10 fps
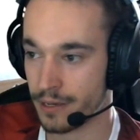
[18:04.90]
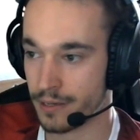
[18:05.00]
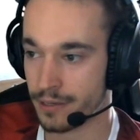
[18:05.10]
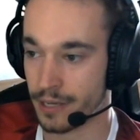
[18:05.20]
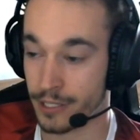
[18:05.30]

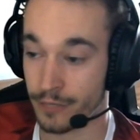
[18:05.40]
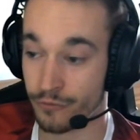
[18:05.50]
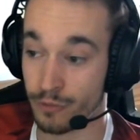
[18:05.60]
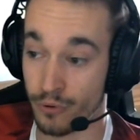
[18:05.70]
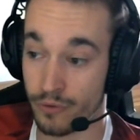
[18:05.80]
if we
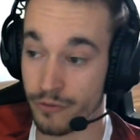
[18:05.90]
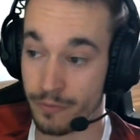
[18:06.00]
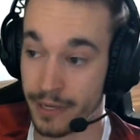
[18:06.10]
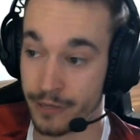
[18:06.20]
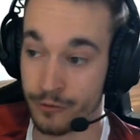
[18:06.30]
both play
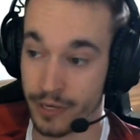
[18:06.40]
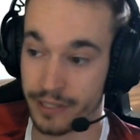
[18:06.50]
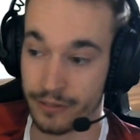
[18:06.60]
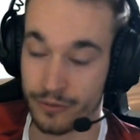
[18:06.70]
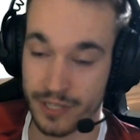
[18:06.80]
great at the
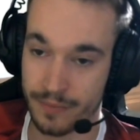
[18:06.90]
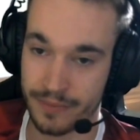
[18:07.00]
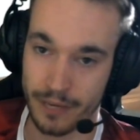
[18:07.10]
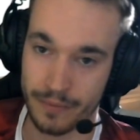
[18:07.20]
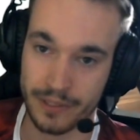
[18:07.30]
same time,
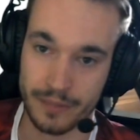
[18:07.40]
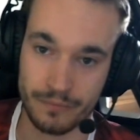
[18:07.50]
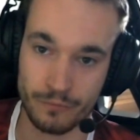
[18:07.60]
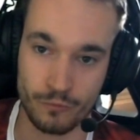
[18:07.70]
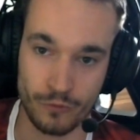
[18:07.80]
it can
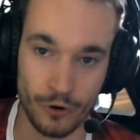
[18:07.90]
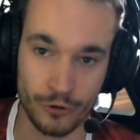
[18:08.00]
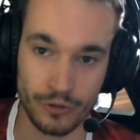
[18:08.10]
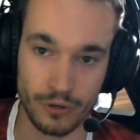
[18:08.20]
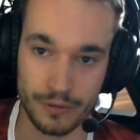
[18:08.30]
hurt a
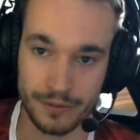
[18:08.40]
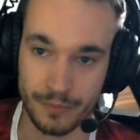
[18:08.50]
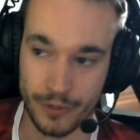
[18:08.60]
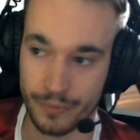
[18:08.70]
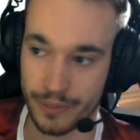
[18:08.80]
lot, in my
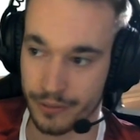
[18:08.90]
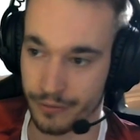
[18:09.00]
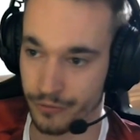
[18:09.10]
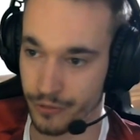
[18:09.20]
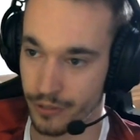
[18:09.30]
opinion, for
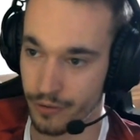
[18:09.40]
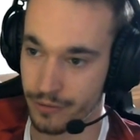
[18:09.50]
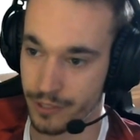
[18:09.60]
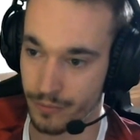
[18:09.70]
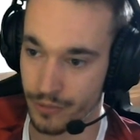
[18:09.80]
the other
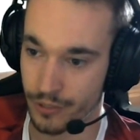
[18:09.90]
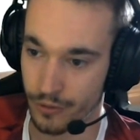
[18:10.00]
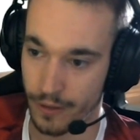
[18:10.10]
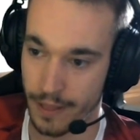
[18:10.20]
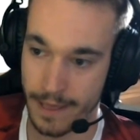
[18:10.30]
teams. So
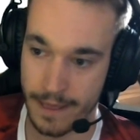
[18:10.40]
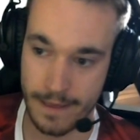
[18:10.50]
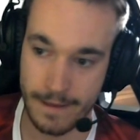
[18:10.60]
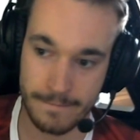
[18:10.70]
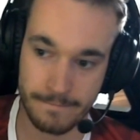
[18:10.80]

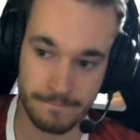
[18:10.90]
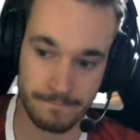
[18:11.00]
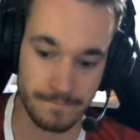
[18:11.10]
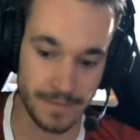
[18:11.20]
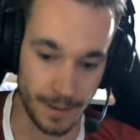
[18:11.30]

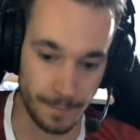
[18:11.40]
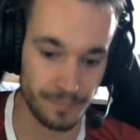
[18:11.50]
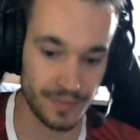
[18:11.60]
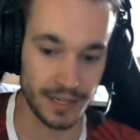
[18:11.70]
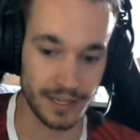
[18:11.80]
yeah, I
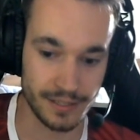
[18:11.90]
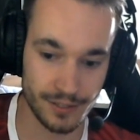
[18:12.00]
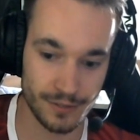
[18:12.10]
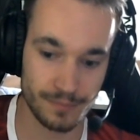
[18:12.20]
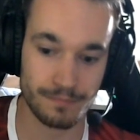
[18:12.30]
guess
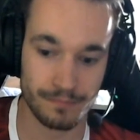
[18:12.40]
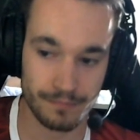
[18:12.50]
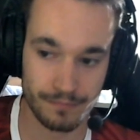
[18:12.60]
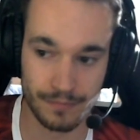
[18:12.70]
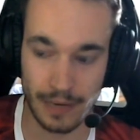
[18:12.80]

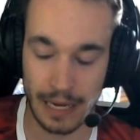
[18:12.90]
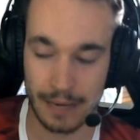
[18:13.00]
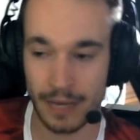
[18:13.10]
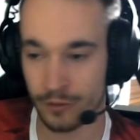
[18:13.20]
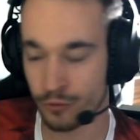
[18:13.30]
I
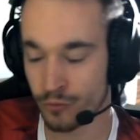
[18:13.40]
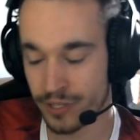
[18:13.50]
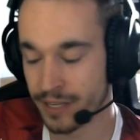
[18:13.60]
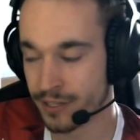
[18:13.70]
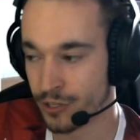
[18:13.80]
don't want to say
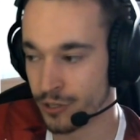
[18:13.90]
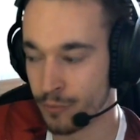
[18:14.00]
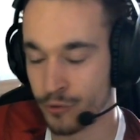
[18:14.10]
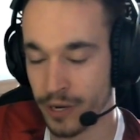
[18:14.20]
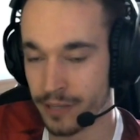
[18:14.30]
it's an
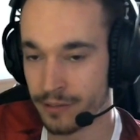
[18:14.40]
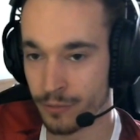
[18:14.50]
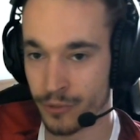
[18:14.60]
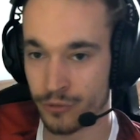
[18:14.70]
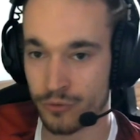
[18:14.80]
upgrade compared to
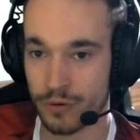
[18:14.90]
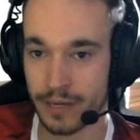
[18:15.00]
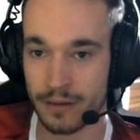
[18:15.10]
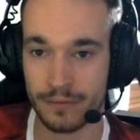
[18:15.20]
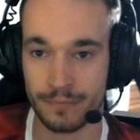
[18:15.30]

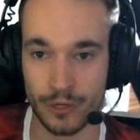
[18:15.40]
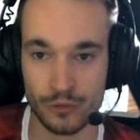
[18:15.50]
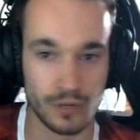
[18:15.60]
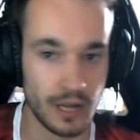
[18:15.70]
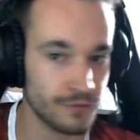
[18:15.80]
Aurel because we'll
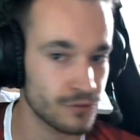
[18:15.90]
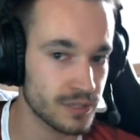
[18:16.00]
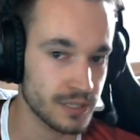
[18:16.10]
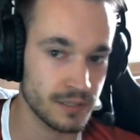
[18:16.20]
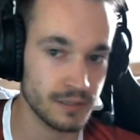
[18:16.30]
have to
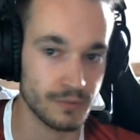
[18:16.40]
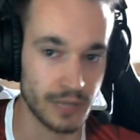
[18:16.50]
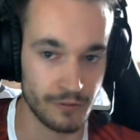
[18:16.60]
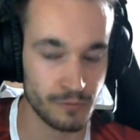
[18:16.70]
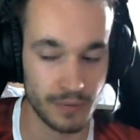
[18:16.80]
see. We
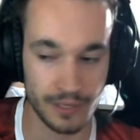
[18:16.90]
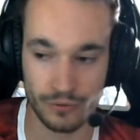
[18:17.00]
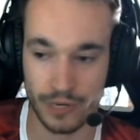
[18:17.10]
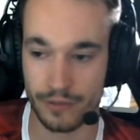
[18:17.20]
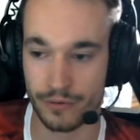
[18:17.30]
haven't played
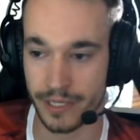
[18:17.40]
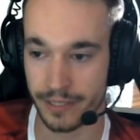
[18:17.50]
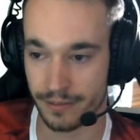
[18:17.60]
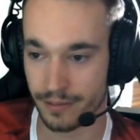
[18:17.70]
together yet.